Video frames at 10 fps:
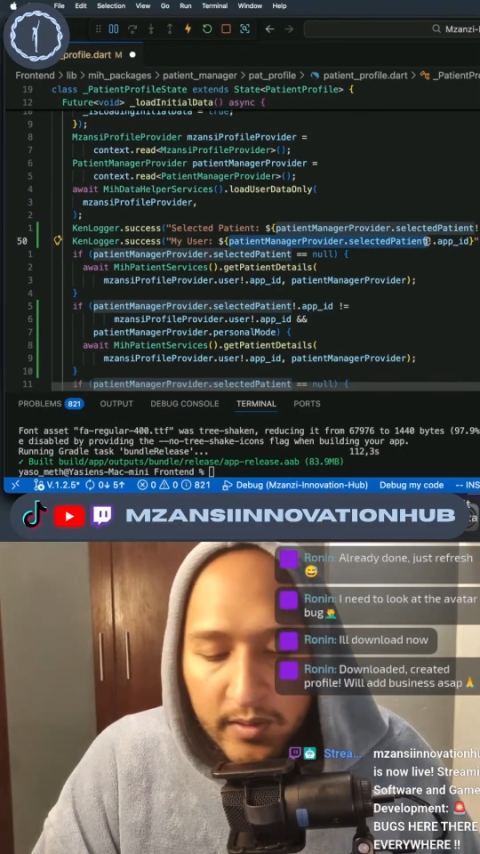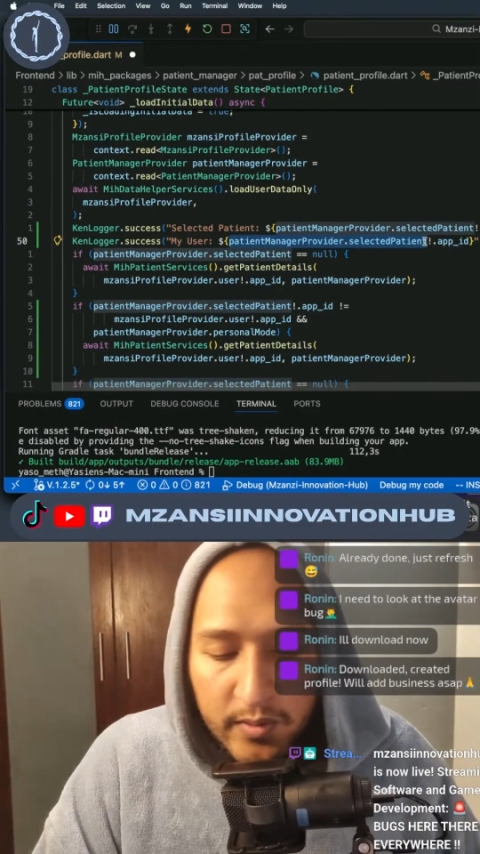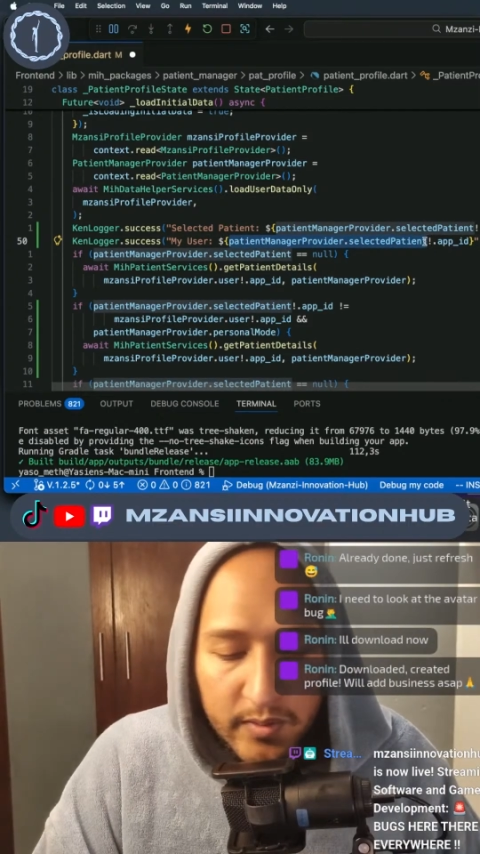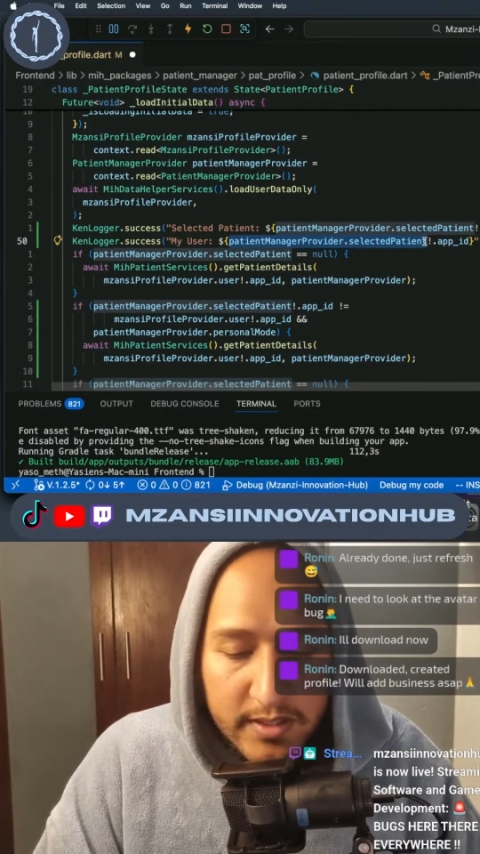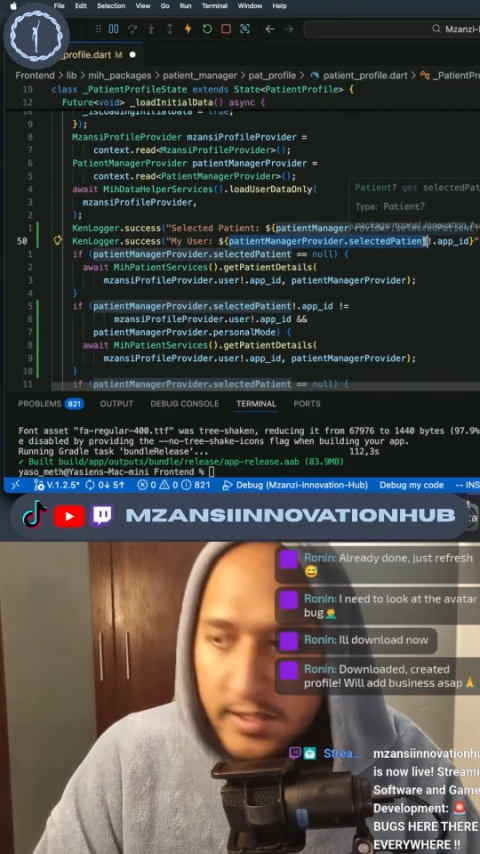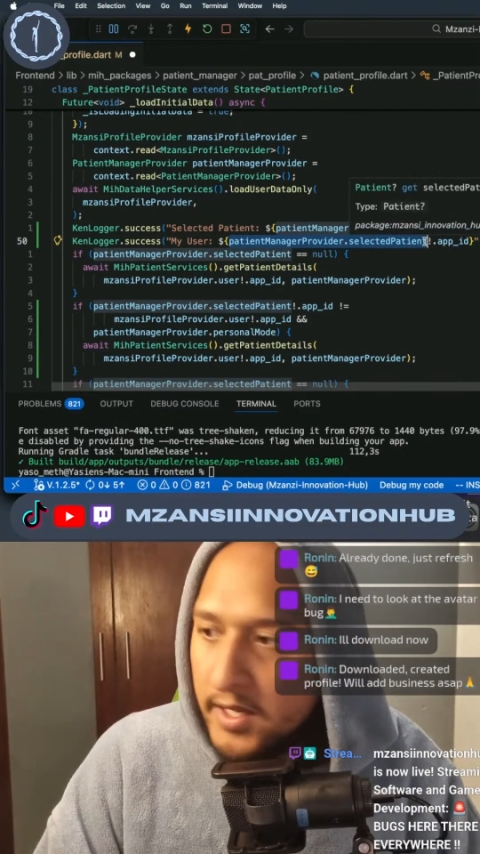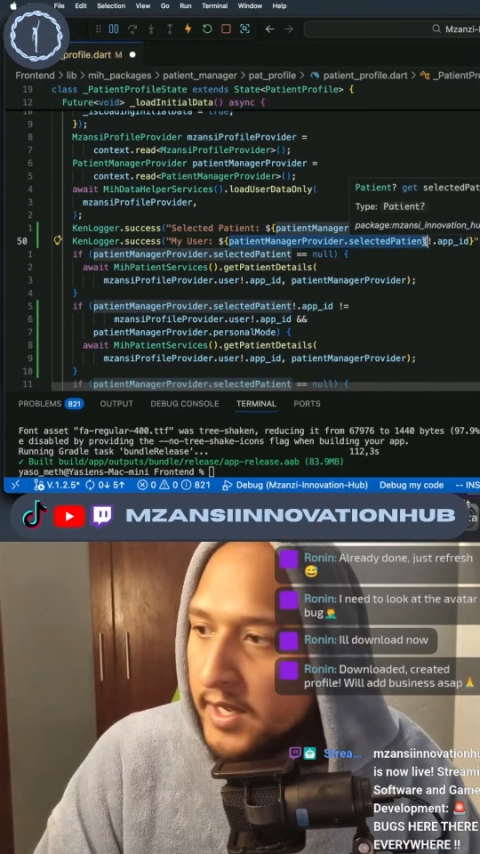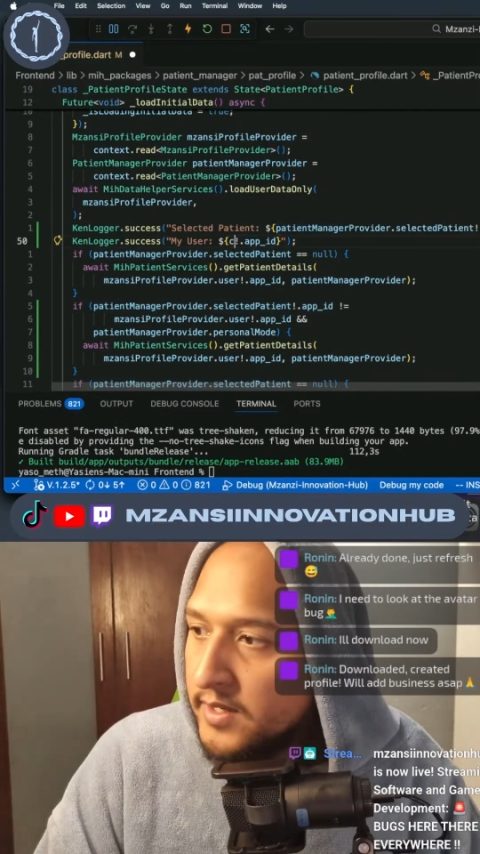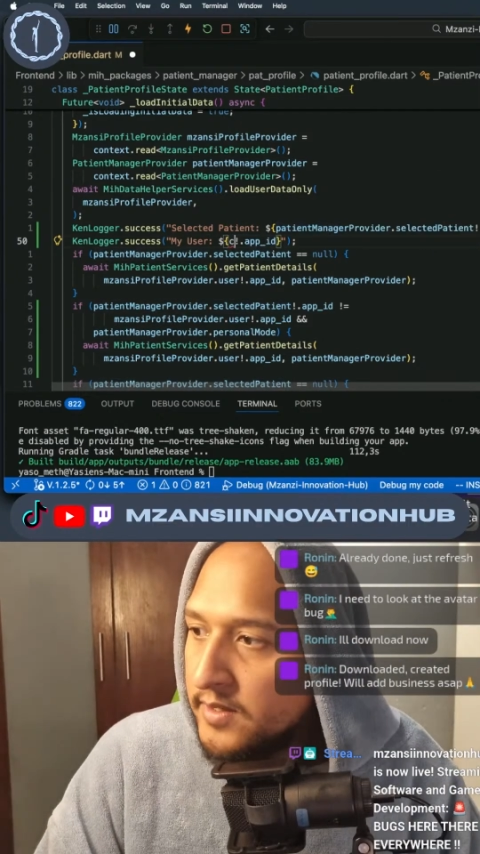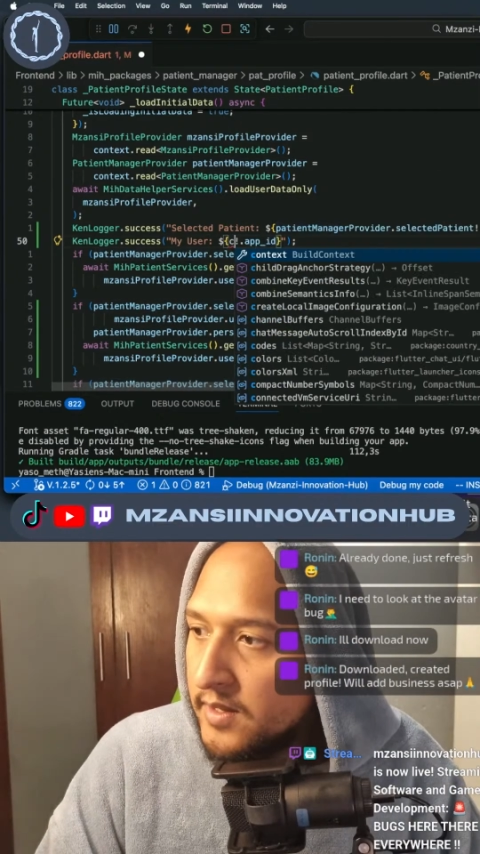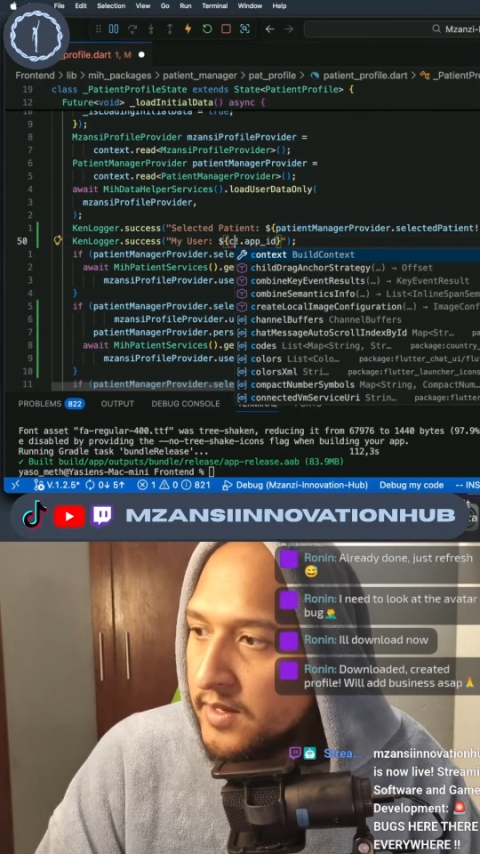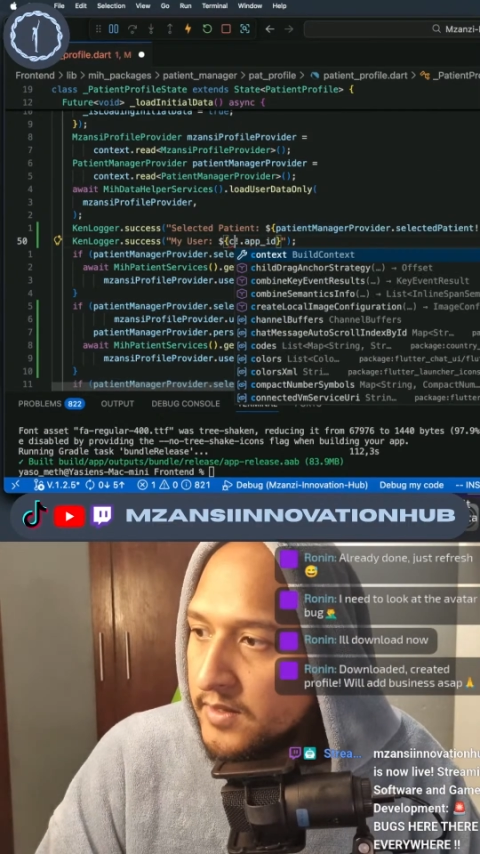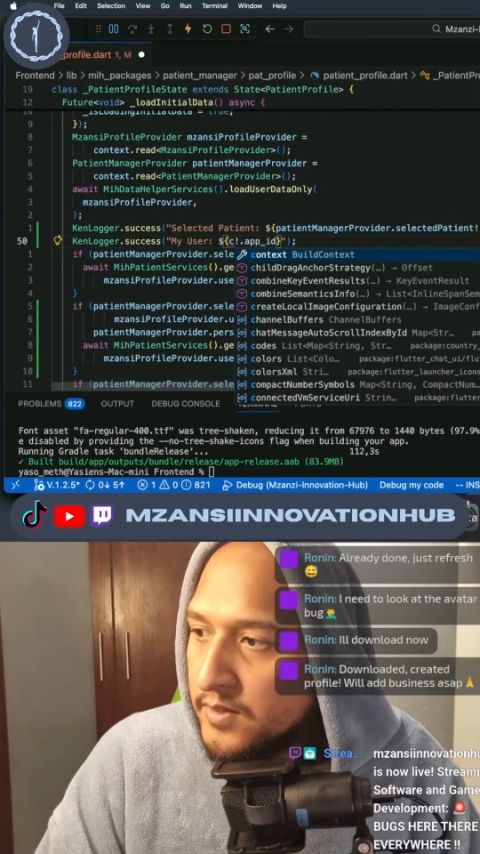do is change this